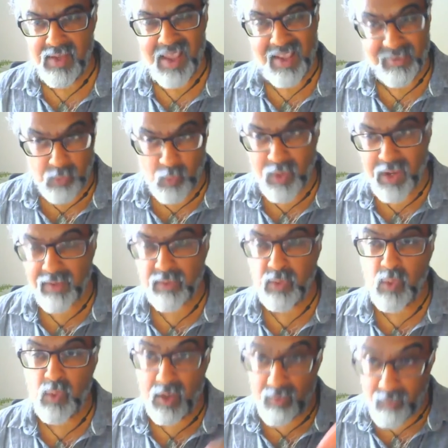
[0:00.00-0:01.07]
As long as
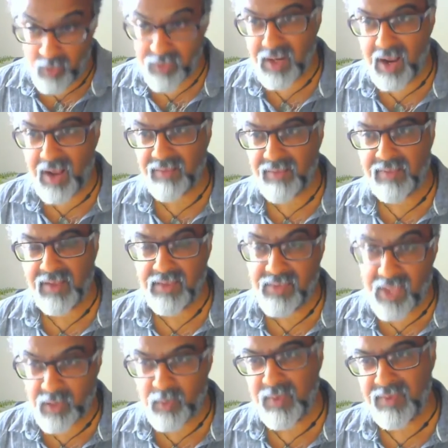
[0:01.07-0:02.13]
you avoid answering
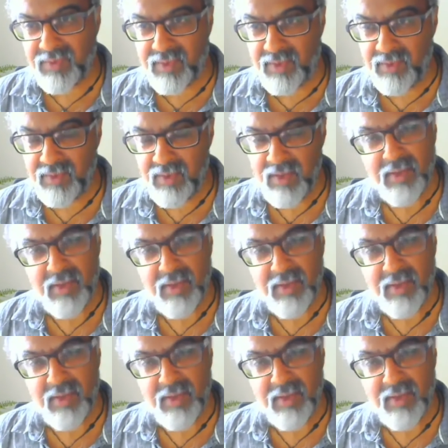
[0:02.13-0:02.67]
that question,